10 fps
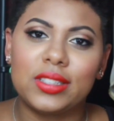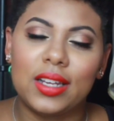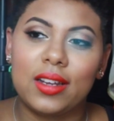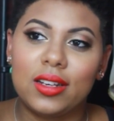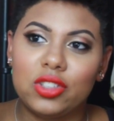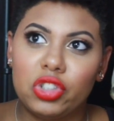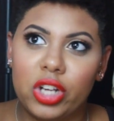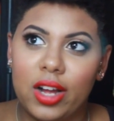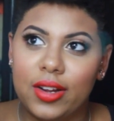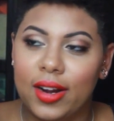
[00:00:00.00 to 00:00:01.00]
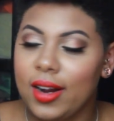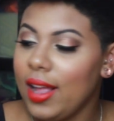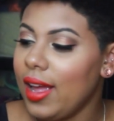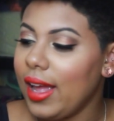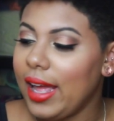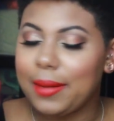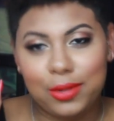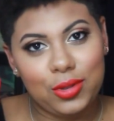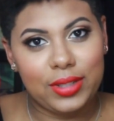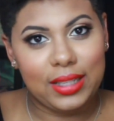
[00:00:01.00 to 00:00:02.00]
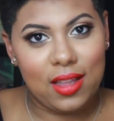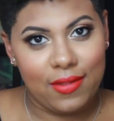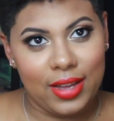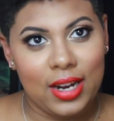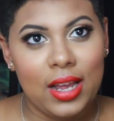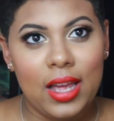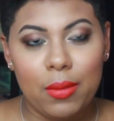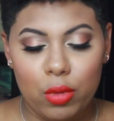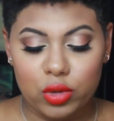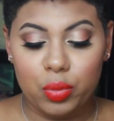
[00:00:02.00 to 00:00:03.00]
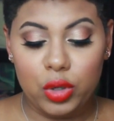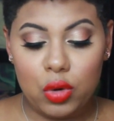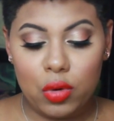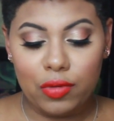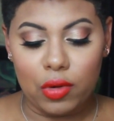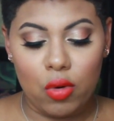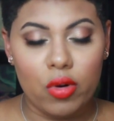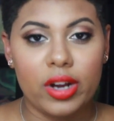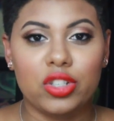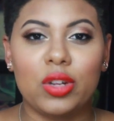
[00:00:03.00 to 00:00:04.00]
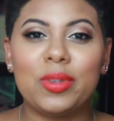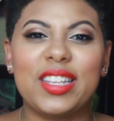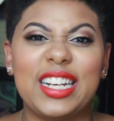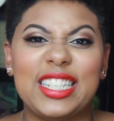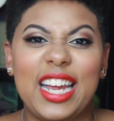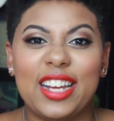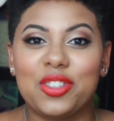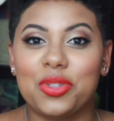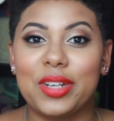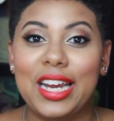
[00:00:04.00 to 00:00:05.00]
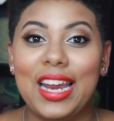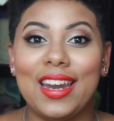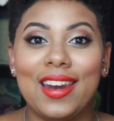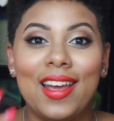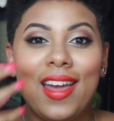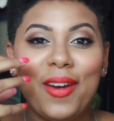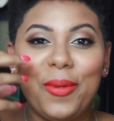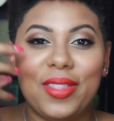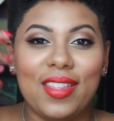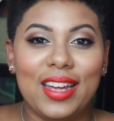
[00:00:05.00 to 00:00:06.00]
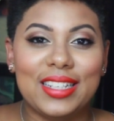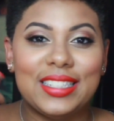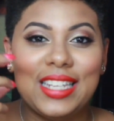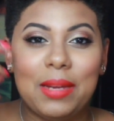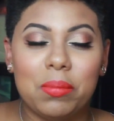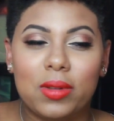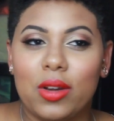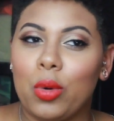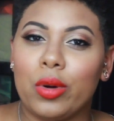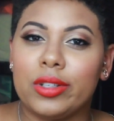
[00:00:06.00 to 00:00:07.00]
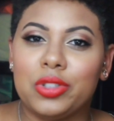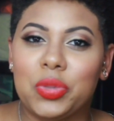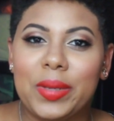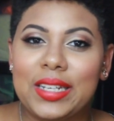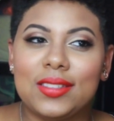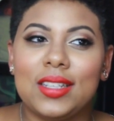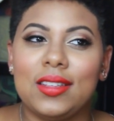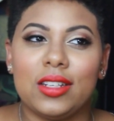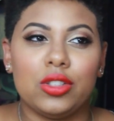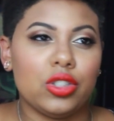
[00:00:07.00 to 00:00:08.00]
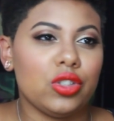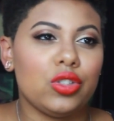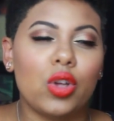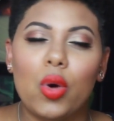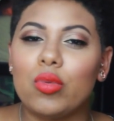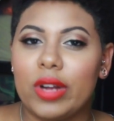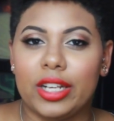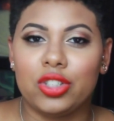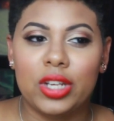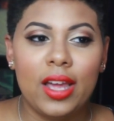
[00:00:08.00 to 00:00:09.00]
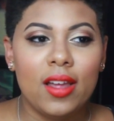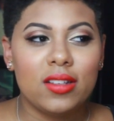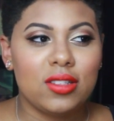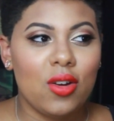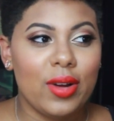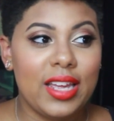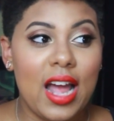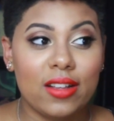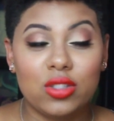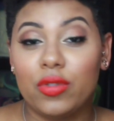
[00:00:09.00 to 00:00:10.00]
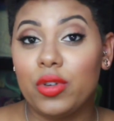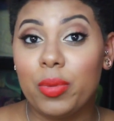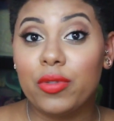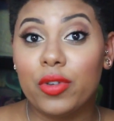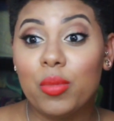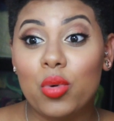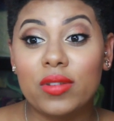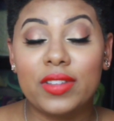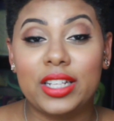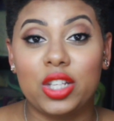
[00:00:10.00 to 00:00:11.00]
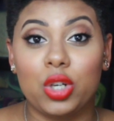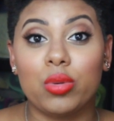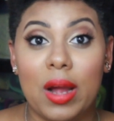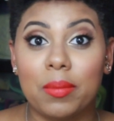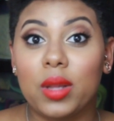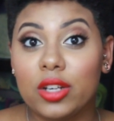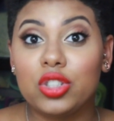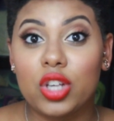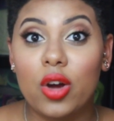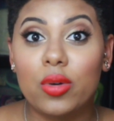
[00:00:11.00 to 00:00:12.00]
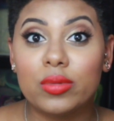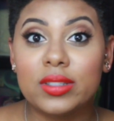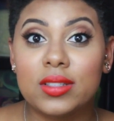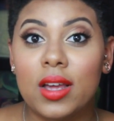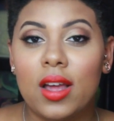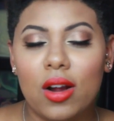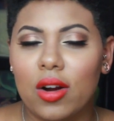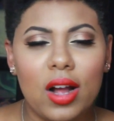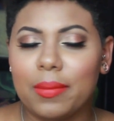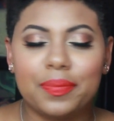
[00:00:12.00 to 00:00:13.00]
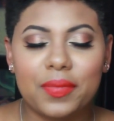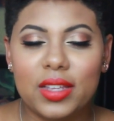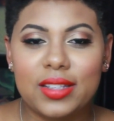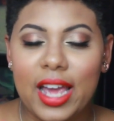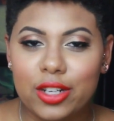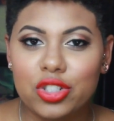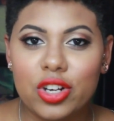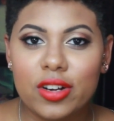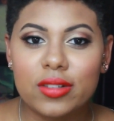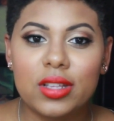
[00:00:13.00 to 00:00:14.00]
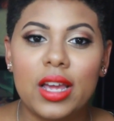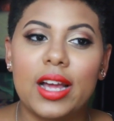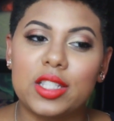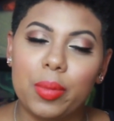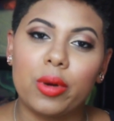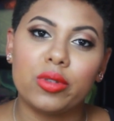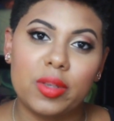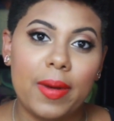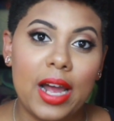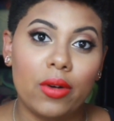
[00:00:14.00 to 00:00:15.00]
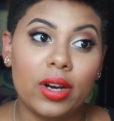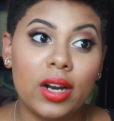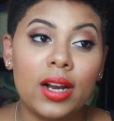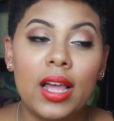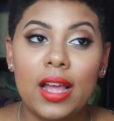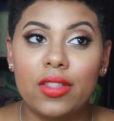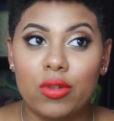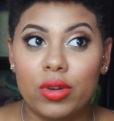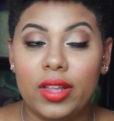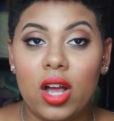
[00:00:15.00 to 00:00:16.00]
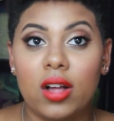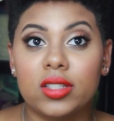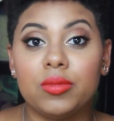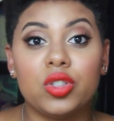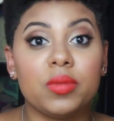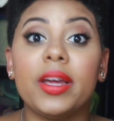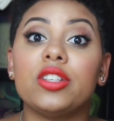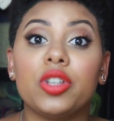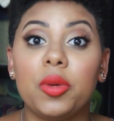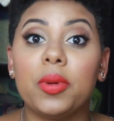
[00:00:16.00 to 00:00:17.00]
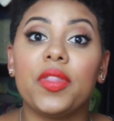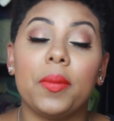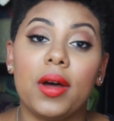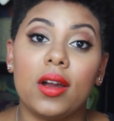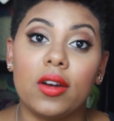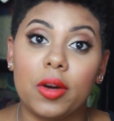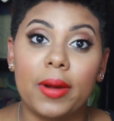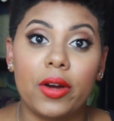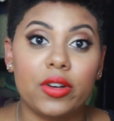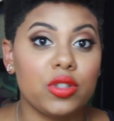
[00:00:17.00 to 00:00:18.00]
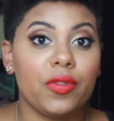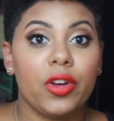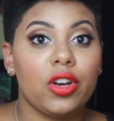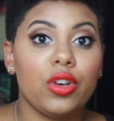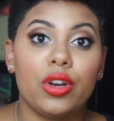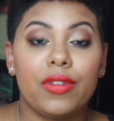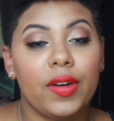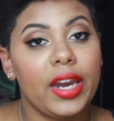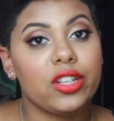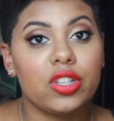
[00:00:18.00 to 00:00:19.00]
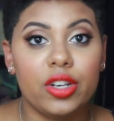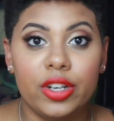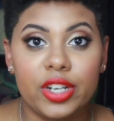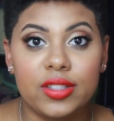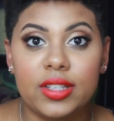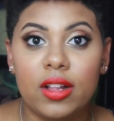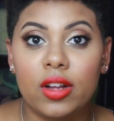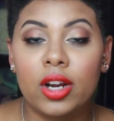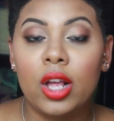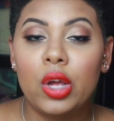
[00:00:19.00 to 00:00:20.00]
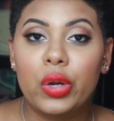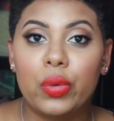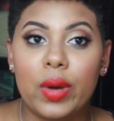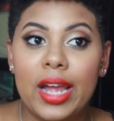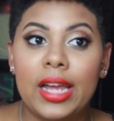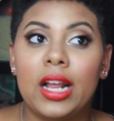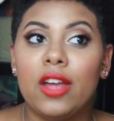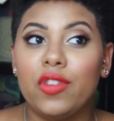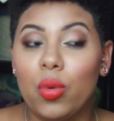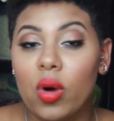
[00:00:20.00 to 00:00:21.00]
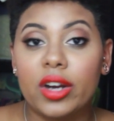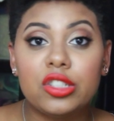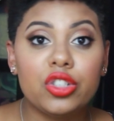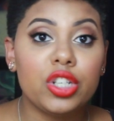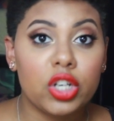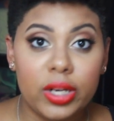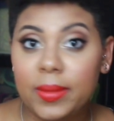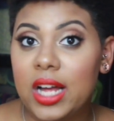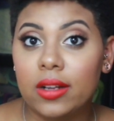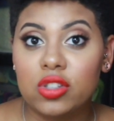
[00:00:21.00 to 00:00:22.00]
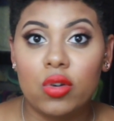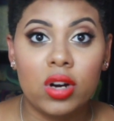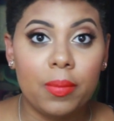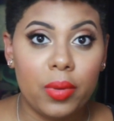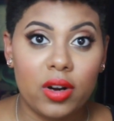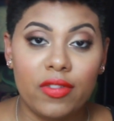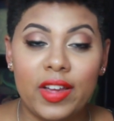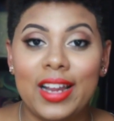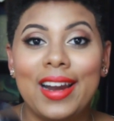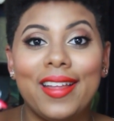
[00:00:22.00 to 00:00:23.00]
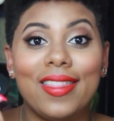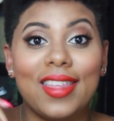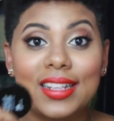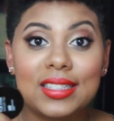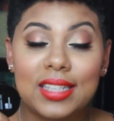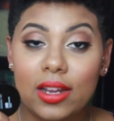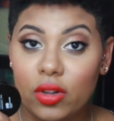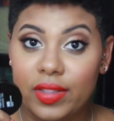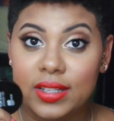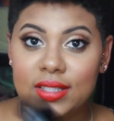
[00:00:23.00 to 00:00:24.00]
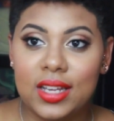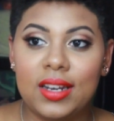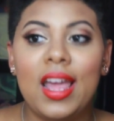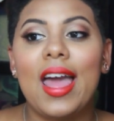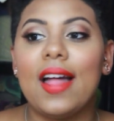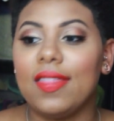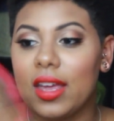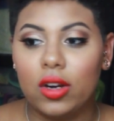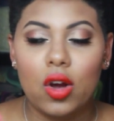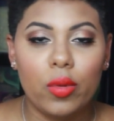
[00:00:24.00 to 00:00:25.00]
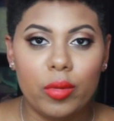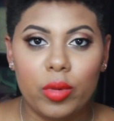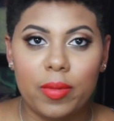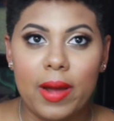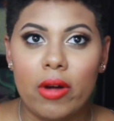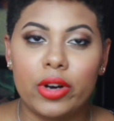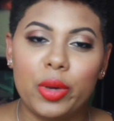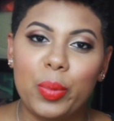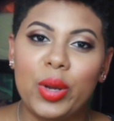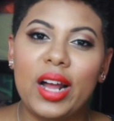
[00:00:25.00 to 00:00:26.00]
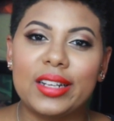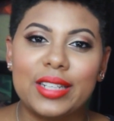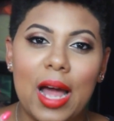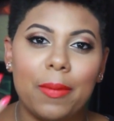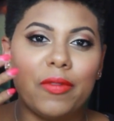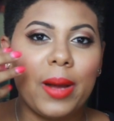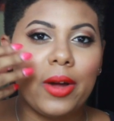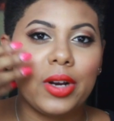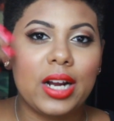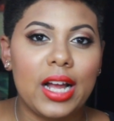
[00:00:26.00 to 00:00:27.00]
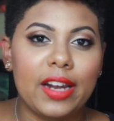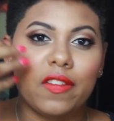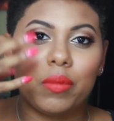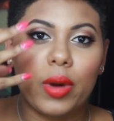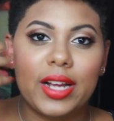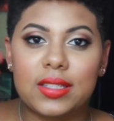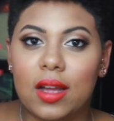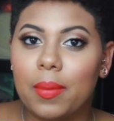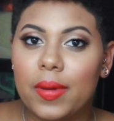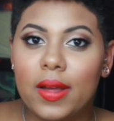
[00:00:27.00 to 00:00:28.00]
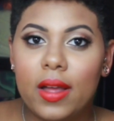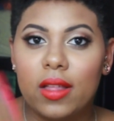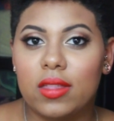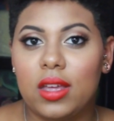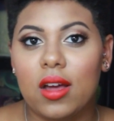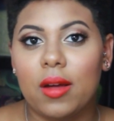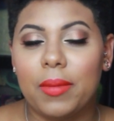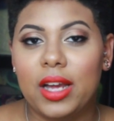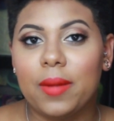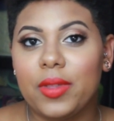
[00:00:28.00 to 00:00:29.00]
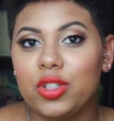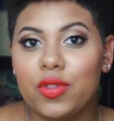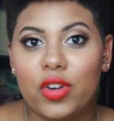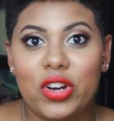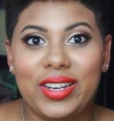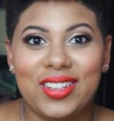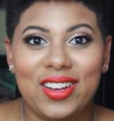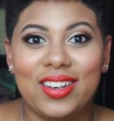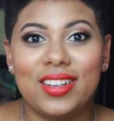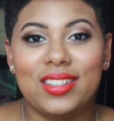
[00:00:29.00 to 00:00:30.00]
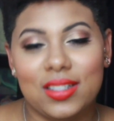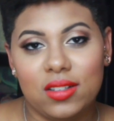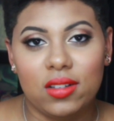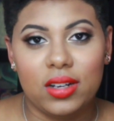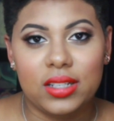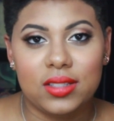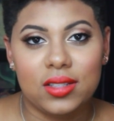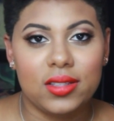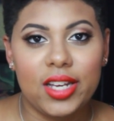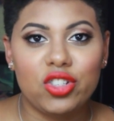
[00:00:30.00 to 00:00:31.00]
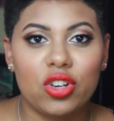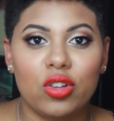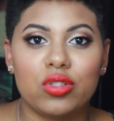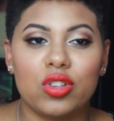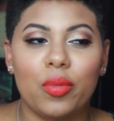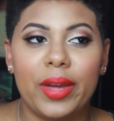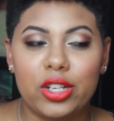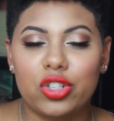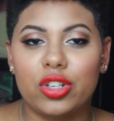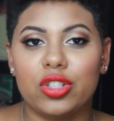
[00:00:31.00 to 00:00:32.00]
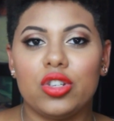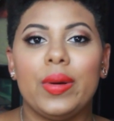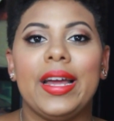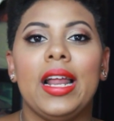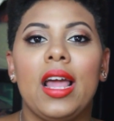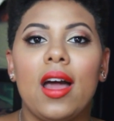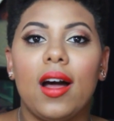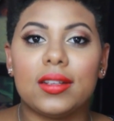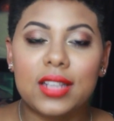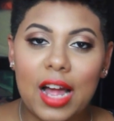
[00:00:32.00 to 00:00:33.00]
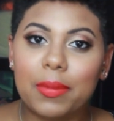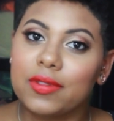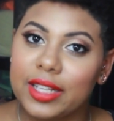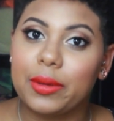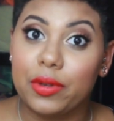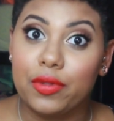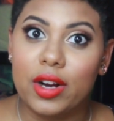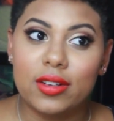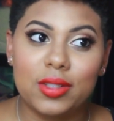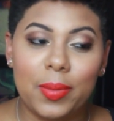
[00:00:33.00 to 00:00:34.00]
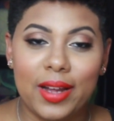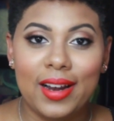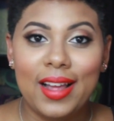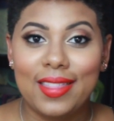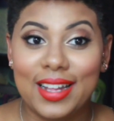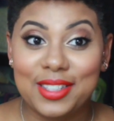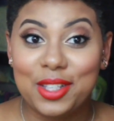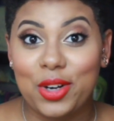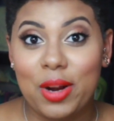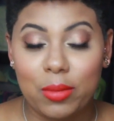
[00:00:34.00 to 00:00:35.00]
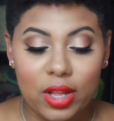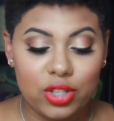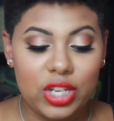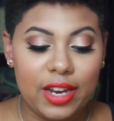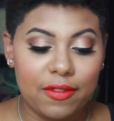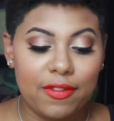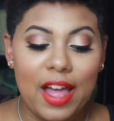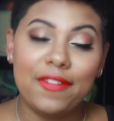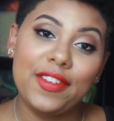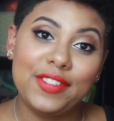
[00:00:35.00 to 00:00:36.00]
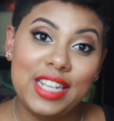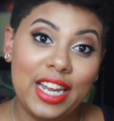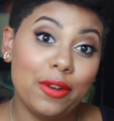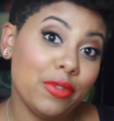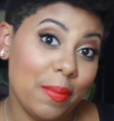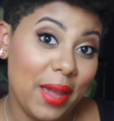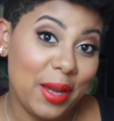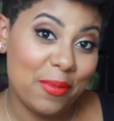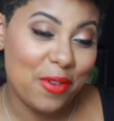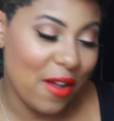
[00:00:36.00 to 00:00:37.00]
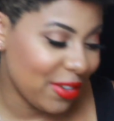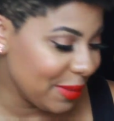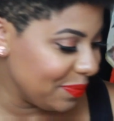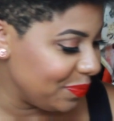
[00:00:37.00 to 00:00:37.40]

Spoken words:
it. Shocker. Absolutely love it. Most beautiful orange, almost like a tangerine with like a deep blood orange mixed in. They're just so rich. So yeah, so if you prefer more of like the creme blush tones or textures as opposed to powder, they're really awesome. Just make sure you put them on under powder. So if you're going to do your foundation and concealer, great. If you want to do your cream contour, perfect. Then settle this in and then go in with powder. To put it on top of powder kind of breaks up the makeup that you've already done, and it doesn't look as sensational, so make sure to do it on top of liquid first. But that's the creme blush in 515 from Makeup Forever.